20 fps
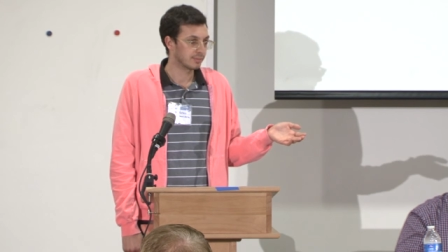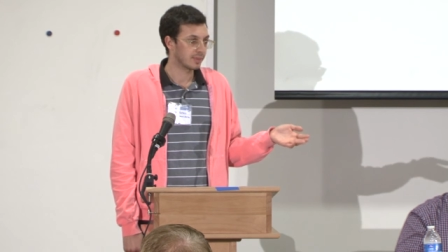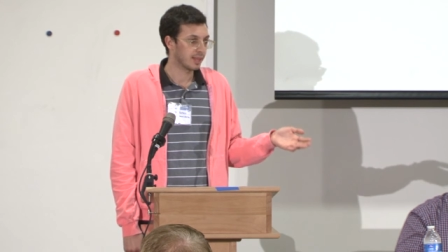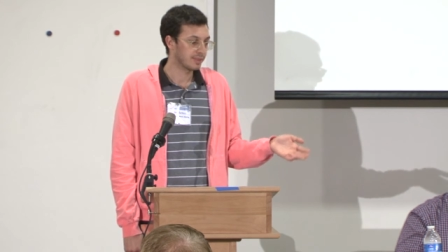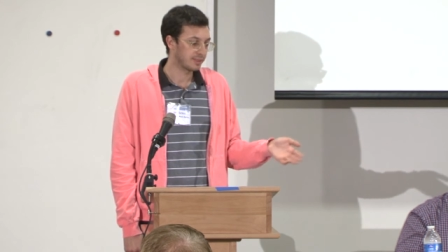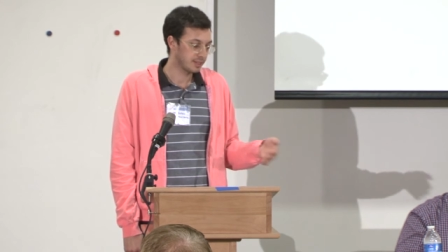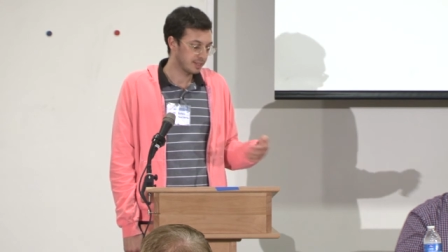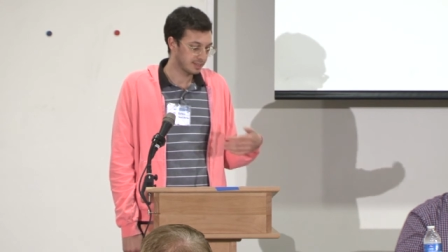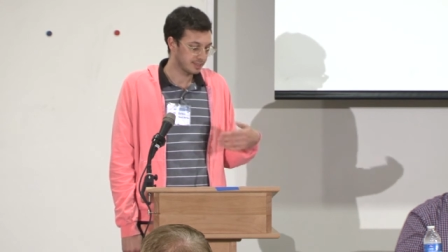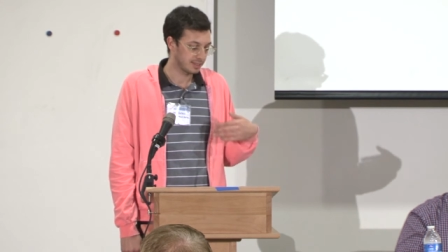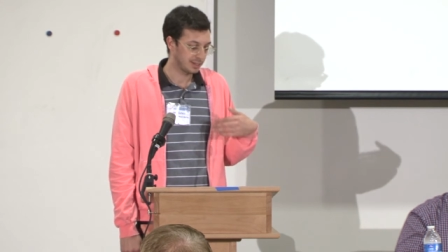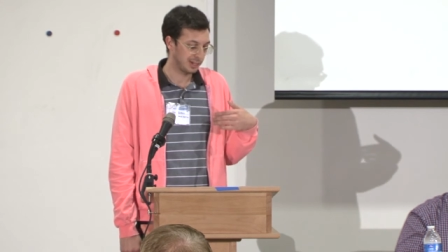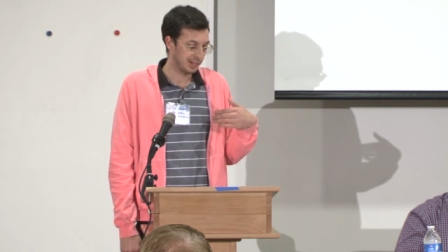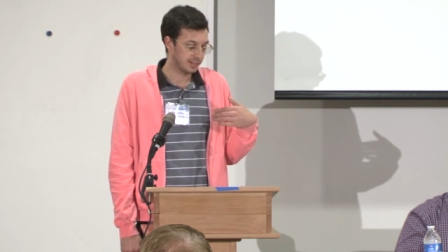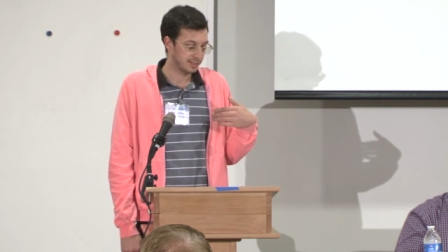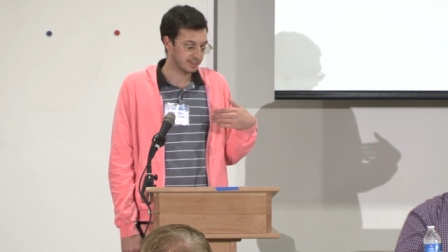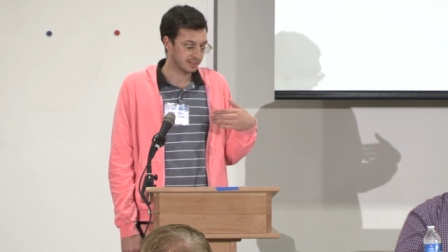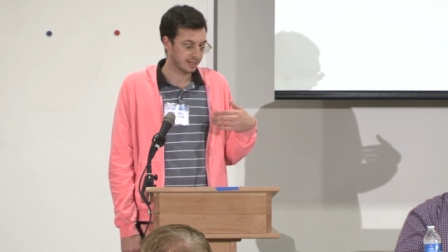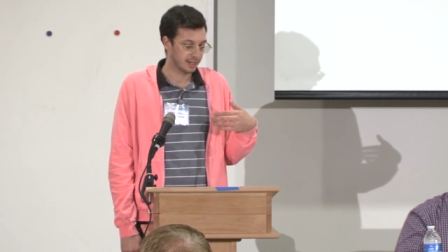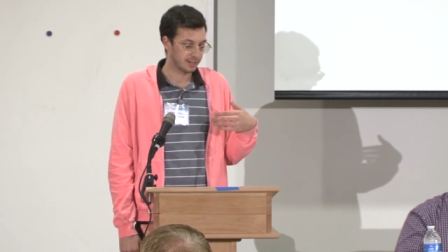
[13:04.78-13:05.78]

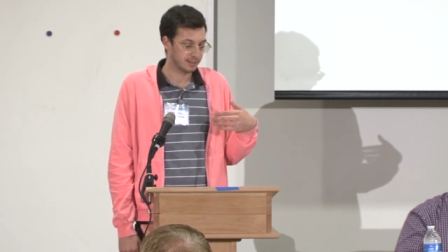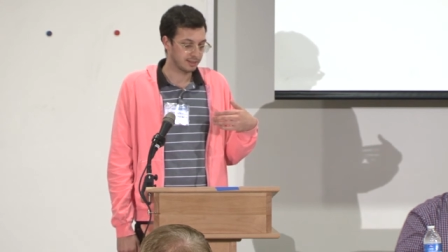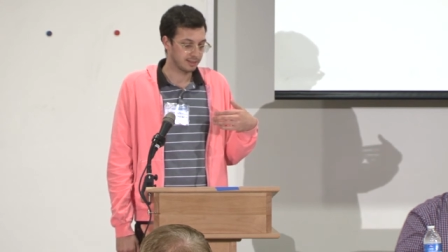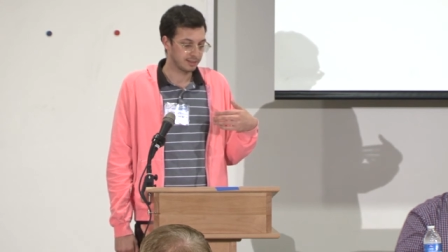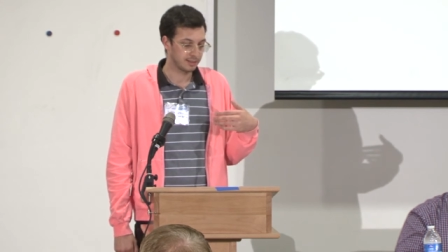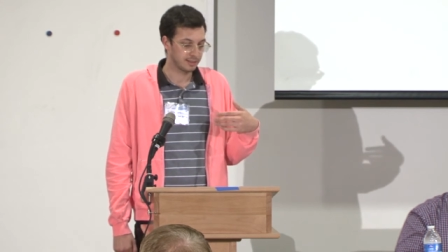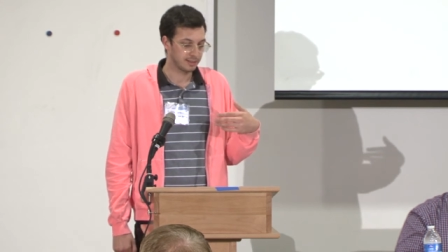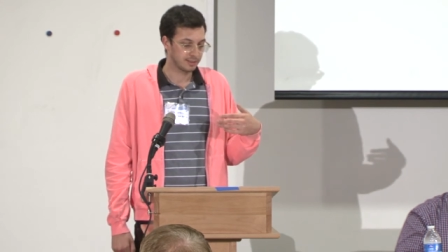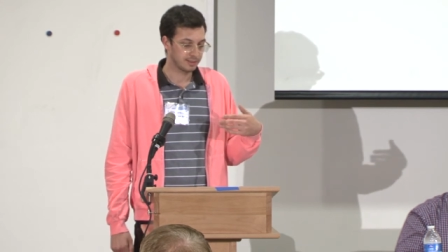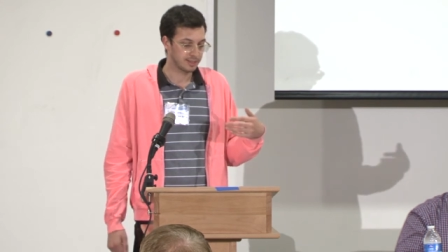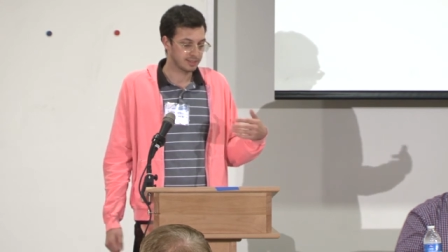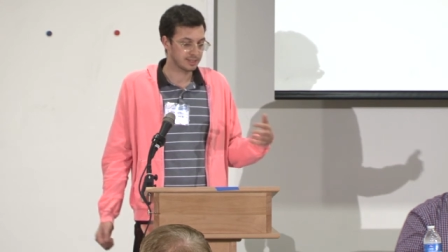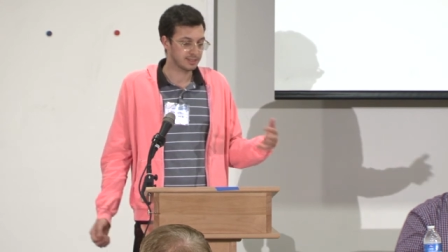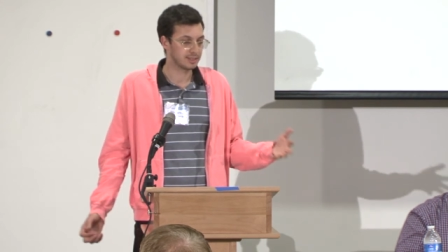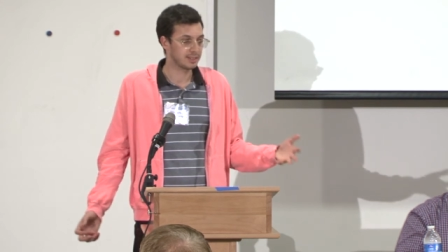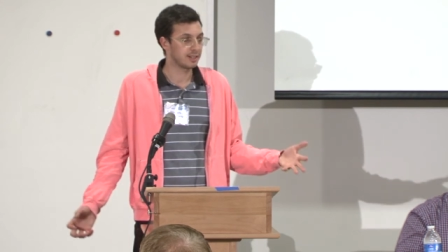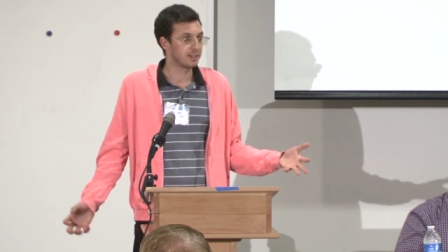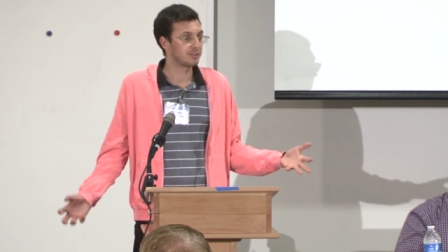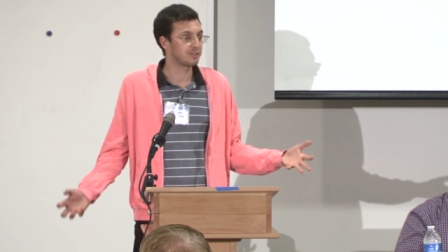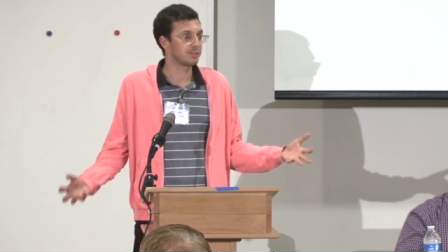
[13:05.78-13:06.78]
ethnicities that this is
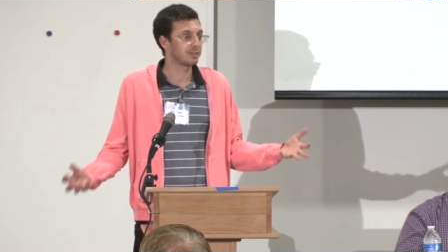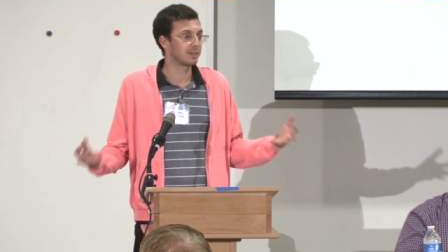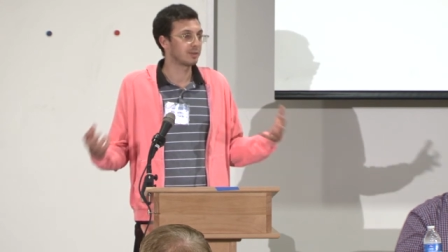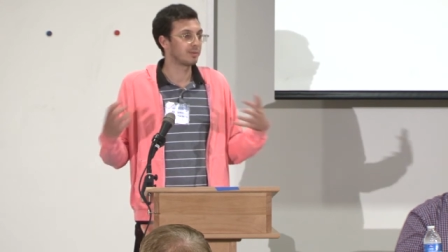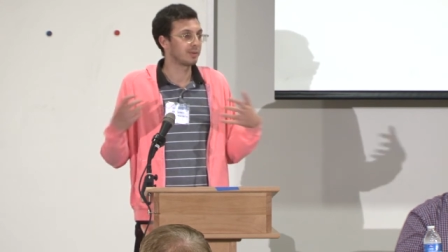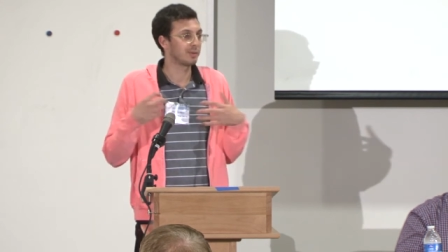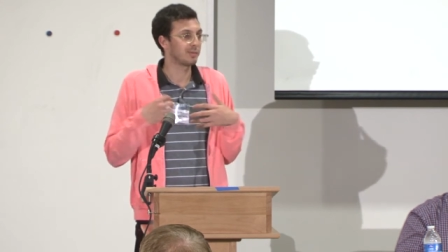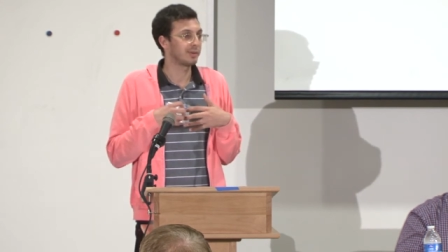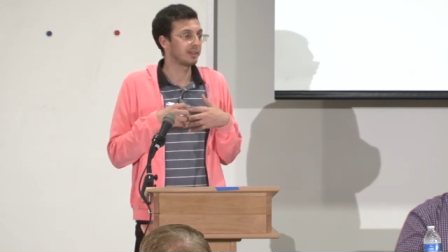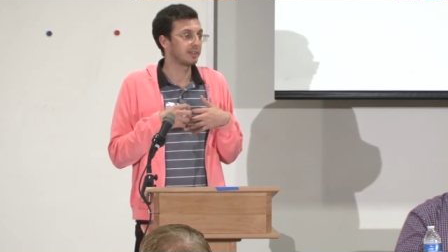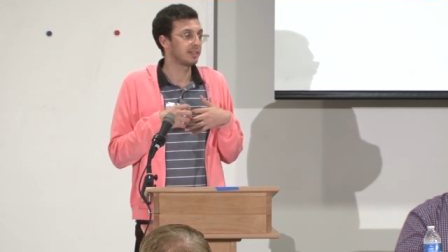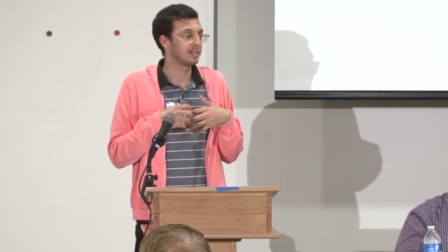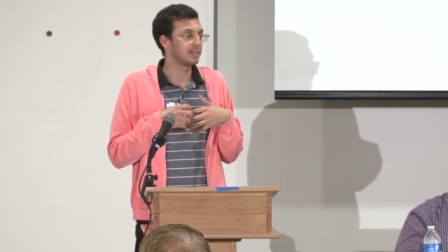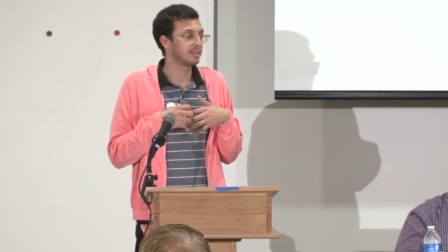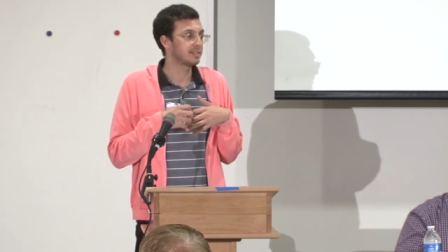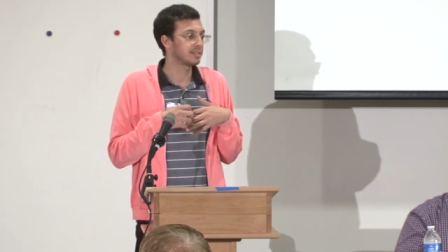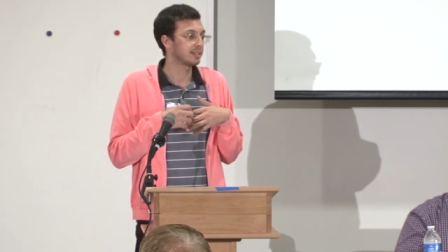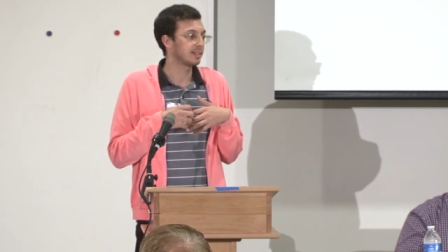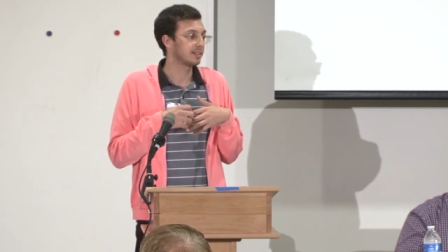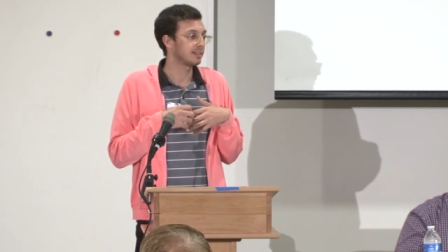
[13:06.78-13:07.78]
an issue that we really
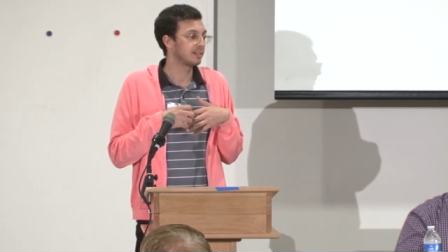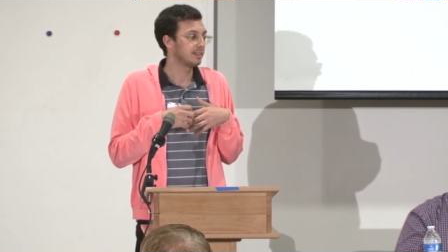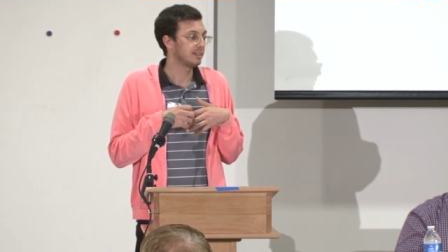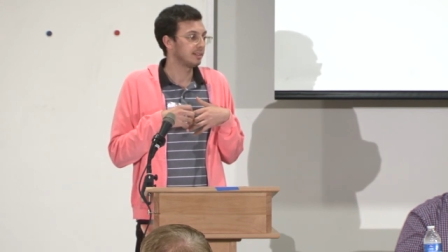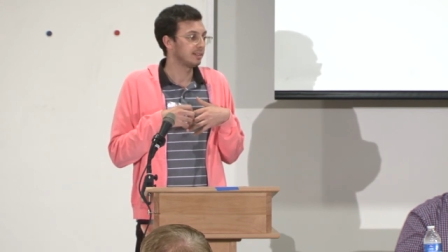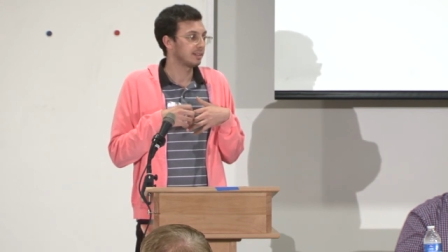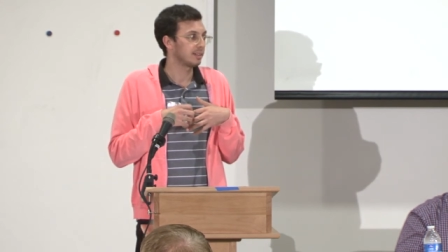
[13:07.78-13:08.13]
need to